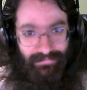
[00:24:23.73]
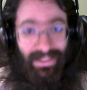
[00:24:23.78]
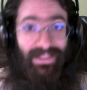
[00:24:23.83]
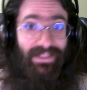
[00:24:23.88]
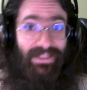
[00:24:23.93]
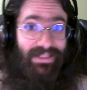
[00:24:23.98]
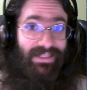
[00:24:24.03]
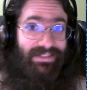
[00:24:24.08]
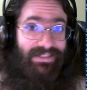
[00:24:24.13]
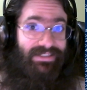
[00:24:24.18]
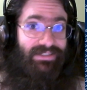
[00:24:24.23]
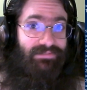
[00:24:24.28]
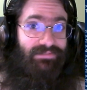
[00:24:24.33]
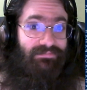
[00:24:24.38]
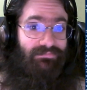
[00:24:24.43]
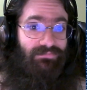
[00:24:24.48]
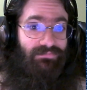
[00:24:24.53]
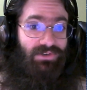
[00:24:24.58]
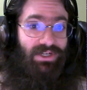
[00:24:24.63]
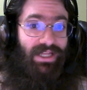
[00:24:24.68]
That's it
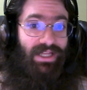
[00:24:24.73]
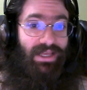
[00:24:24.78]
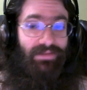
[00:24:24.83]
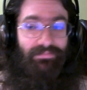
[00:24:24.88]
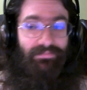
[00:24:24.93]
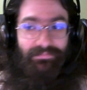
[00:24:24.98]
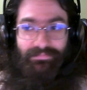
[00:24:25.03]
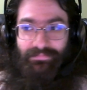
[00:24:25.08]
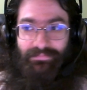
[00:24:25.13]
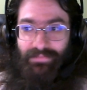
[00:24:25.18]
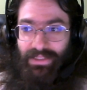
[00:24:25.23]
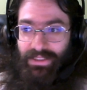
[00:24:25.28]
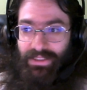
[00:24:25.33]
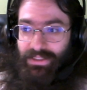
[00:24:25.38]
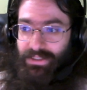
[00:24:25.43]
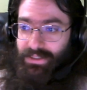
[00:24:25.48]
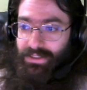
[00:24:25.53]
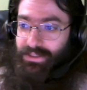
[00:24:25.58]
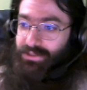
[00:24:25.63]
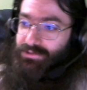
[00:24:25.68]
for today.
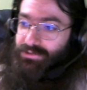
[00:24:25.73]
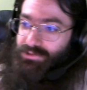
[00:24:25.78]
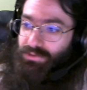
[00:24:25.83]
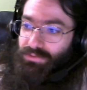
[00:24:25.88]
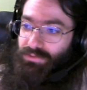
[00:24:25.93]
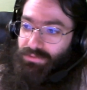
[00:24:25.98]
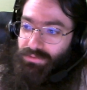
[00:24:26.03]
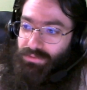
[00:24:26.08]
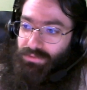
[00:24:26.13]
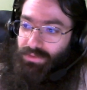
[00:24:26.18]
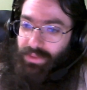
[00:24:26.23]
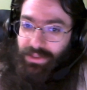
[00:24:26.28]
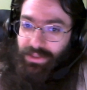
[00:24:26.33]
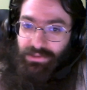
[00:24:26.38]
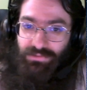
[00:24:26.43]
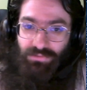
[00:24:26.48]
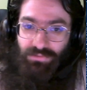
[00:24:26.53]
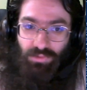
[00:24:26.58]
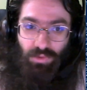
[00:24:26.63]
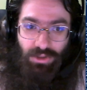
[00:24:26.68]
So thanks
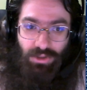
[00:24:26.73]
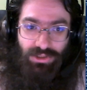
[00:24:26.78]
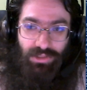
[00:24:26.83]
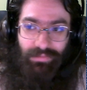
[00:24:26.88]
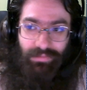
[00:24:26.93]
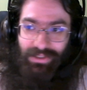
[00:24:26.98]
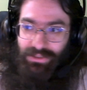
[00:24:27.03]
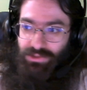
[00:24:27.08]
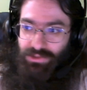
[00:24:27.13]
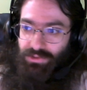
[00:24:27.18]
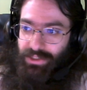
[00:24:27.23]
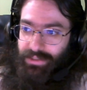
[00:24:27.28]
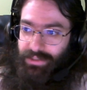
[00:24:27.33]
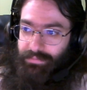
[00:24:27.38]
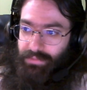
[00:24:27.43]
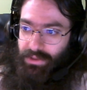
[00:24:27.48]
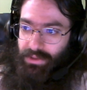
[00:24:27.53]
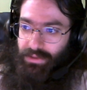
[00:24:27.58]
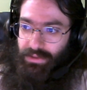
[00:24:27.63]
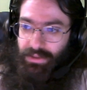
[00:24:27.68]
for watching my
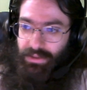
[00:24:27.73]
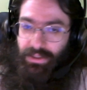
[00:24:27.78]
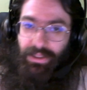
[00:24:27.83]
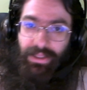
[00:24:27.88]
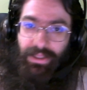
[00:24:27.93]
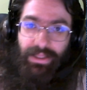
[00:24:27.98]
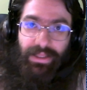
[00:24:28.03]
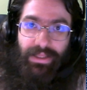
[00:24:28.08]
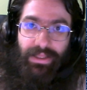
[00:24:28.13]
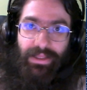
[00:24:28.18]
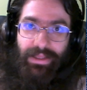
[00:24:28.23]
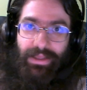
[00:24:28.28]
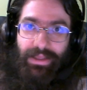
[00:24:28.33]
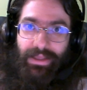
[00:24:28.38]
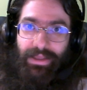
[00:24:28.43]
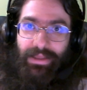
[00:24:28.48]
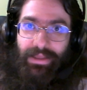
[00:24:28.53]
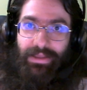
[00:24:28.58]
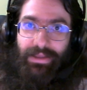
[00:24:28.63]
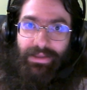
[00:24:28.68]
stream,
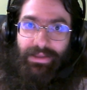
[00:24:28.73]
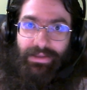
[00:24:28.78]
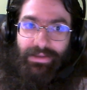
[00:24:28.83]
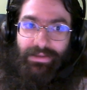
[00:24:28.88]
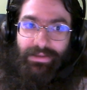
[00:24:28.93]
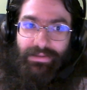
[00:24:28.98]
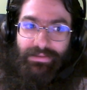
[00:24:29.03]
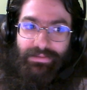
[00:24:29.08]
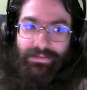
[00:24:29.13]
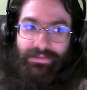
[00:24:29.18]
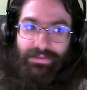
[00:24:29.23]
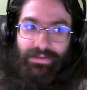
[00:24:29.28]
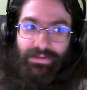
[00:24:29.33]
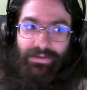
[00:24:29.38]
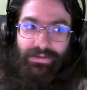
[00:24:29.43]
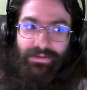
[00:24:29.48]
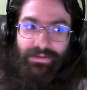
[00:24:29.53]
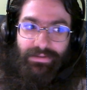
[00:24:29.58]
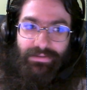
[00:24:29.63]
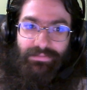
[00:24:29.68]
and
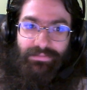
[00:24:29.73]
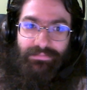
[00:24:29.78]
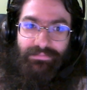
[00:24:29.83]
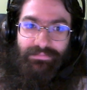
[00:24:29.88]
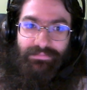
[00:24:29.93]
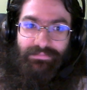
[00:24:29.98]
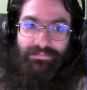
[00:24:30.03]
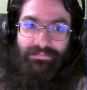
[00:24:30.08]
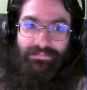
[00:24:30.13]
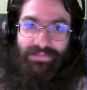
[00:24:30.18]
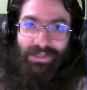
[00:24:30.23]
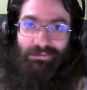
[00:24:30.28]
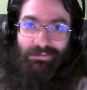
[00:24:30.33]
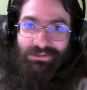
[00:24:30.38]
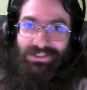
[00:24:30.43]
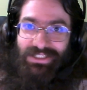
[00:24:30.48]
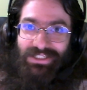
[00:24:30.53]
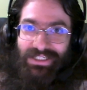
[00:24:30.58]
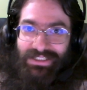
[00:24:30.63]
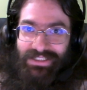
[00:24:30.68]
I will
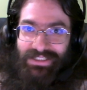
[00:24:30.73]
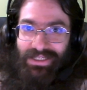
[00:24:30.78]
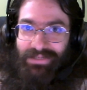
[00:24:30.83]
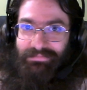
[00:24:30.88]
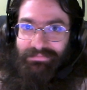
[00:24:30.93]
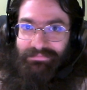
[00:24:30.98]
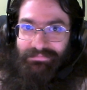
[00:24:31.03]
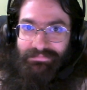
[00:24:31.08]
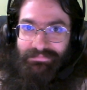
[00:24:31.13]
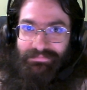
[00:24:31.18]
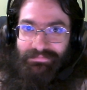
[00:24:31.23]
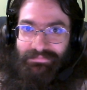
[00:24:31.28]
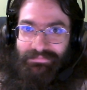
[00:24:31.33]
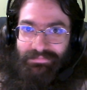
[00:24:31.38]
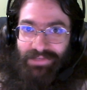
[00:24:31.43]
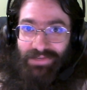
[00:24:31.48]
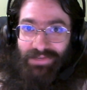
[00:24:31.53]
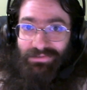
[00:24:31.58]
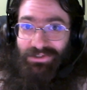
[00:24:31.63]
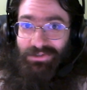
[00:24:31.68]
see you next time.
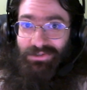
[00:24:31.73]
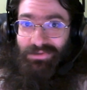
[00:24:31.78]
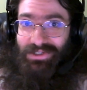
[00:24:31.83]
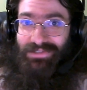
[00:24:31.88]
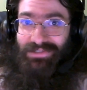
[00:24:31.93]
Have a good one.